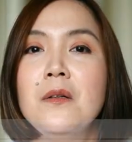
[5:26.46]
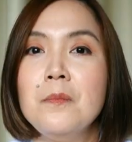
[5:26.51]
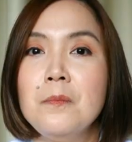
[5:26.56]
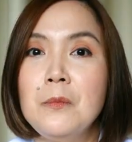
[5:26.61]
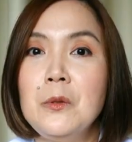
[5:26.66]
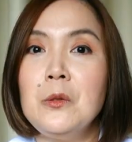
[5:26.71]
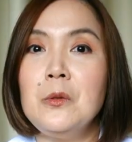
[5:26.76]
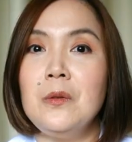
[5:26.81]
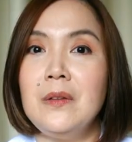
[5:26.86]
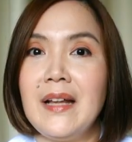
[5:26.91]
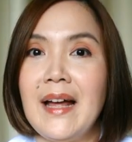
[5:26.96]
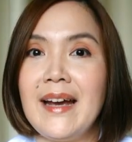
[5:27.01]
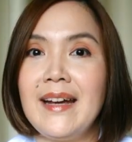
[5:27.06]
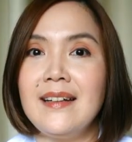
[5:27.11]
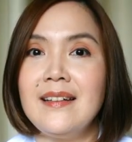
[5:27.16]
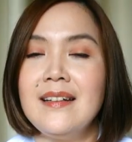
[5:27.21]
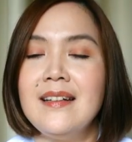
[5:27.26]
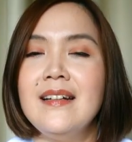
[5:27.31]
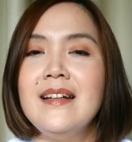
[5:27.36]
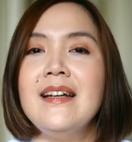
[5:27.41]
Blue
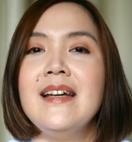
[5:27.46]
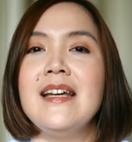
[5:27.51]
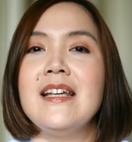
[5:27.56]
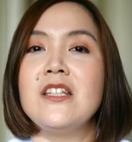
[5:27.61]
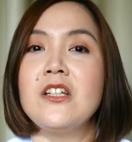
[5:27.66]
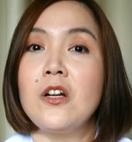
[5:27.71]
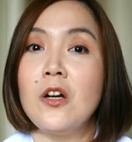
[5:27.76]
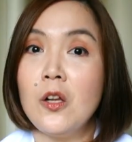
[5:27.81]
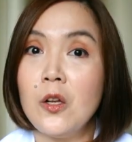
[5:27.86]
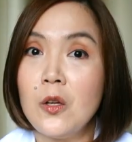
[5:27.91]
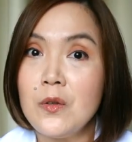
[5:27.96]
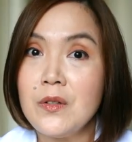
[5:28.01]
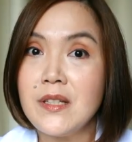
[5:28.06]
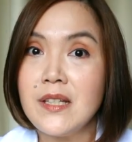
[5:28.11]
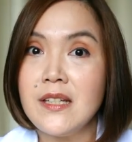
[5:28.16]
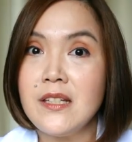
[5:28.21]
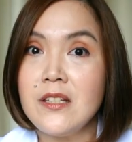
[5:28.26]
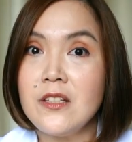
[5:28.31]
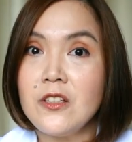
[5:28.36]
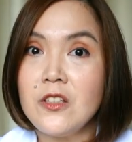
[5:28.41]
light is
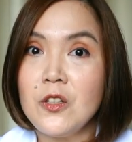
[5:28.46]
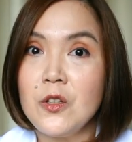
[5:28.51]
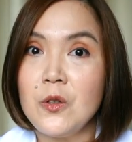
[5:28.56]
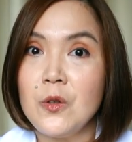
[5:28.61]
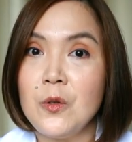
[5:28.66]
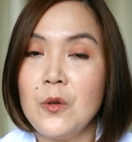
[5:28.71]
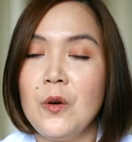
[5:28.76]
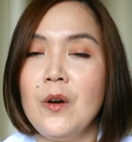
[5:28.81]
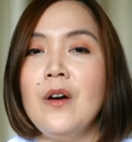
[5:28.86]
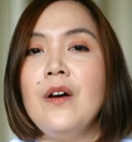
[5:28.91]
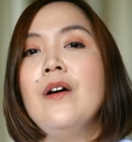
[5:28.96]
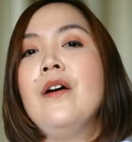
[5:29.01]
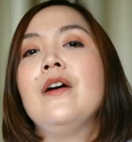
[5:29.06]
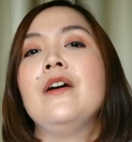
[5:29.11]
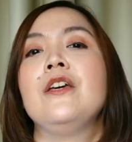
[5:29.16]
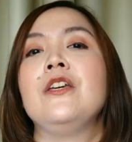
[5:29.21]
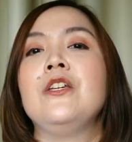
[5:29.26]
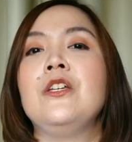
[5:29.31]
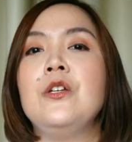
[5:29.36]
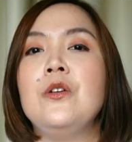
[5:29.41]
closest to
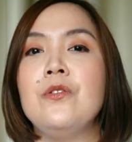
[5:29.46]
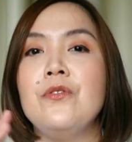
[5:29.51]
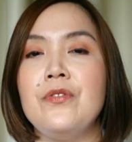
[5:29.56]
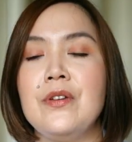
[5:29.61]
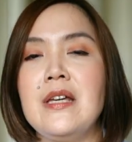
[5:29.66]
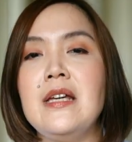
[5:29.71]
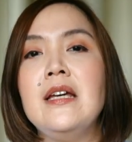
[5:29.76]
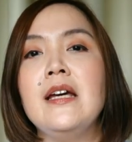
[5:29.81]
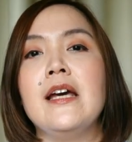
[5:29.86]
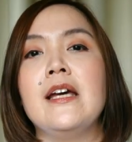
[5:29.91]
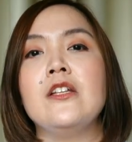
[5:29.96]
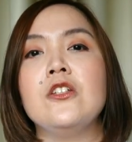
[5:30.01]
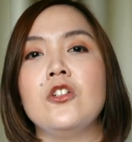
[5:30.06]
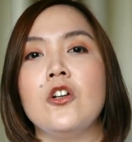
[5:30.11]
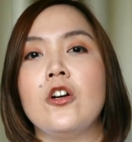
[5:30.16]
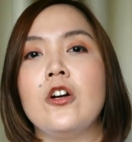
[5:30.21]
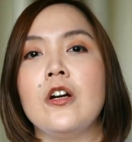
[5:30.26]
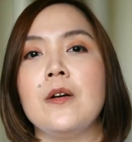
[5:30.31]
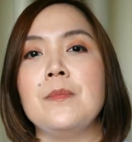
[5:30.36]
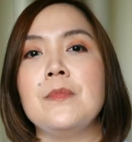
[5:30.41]
UV in
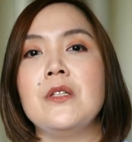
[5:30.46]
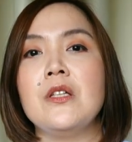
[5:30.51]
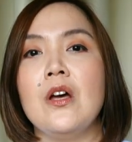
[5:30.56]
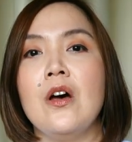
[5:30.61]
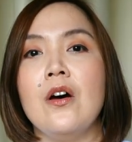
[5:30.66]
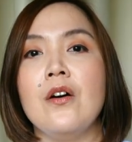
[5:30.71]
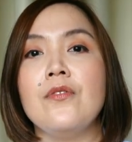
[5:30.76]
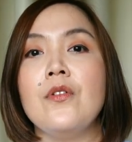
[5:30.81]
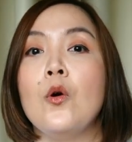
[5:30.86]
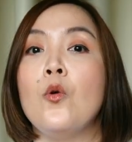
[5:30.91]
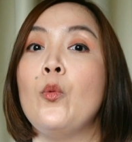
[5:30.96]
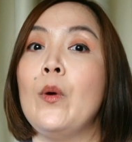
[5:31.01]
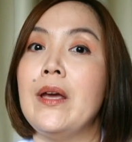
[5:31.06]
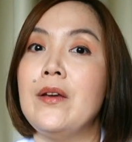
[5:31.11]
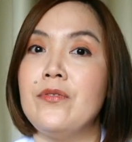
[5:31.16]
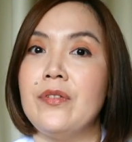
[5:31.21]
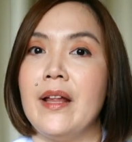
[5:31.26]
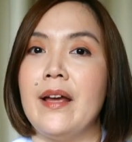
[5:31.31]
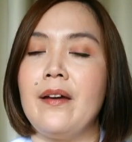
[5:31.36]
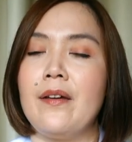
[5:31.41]
terms of
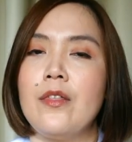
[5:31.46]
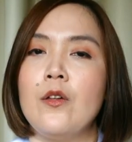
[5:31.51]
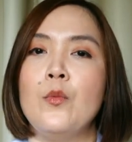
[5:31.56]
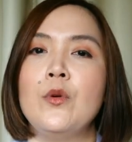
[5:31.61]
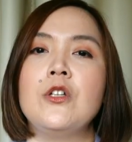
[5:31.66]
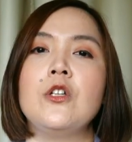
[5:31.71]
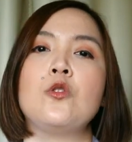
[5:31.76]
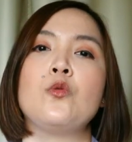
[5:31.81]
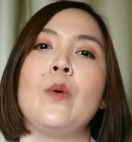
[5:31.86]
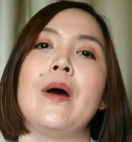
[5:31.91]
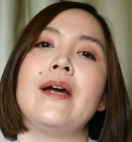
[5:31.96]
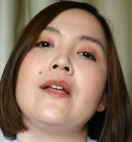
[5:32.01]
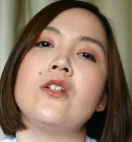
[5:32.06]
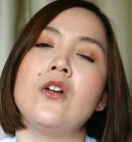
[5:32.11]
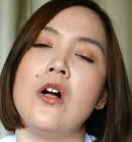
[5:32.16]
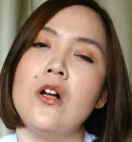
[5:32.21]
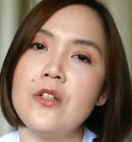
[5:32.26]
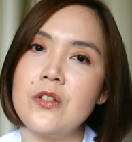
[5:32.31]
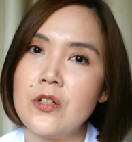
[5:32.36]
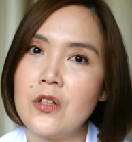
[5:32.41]
wavelength, which is why it's
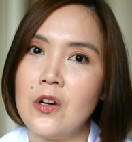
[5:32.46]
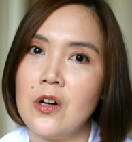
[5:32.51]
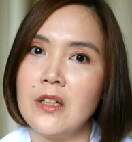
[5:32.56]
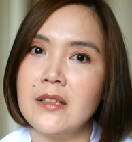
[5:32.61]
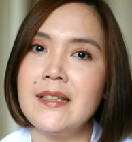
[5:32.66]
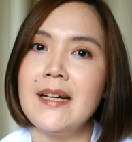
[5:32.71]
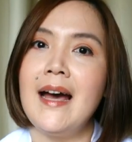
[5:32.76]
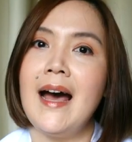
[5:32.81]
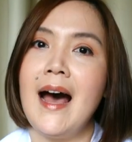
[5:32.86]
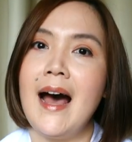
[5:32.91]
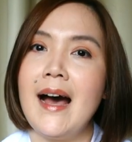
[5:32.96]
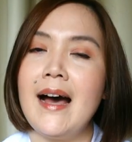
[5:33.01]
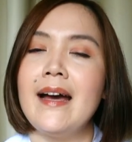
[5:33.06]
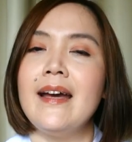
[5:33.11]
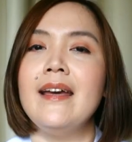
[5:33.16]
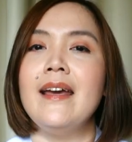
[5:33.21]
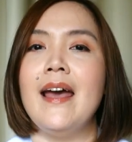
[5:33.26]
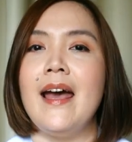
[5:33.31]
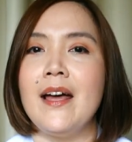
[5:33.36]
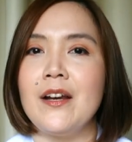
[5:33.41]
also called
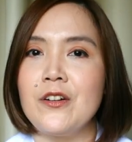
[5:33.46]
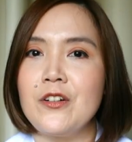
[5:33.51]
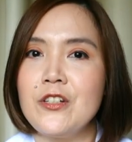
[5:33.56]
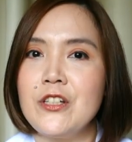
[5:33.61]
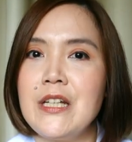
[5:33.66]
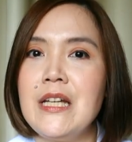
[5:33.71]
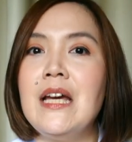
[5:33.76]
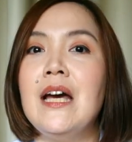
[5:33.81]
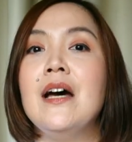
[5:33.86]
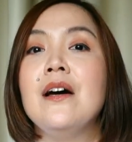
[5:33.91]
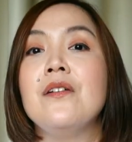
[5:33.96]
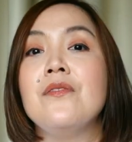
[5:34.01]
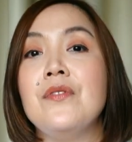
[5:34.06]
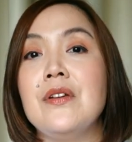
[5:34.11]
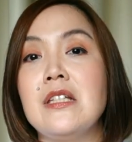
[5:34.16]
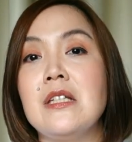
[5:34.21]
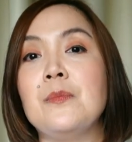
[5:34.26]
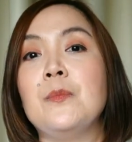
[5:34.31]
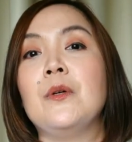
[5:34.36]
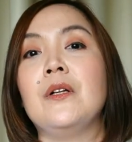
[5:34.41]
high energy
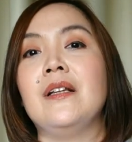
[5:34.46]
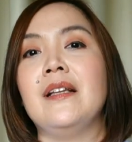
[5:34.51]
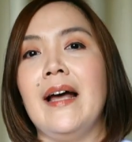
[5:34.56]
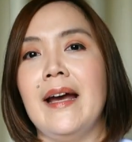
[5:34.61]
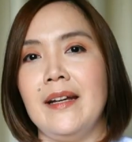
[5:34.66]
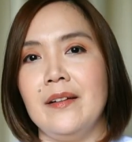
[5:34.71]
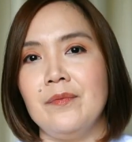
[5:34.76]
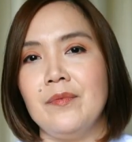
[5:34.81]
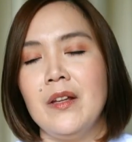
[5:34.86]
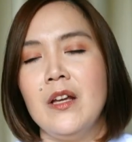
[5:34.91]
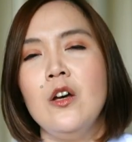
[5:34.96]
visible light.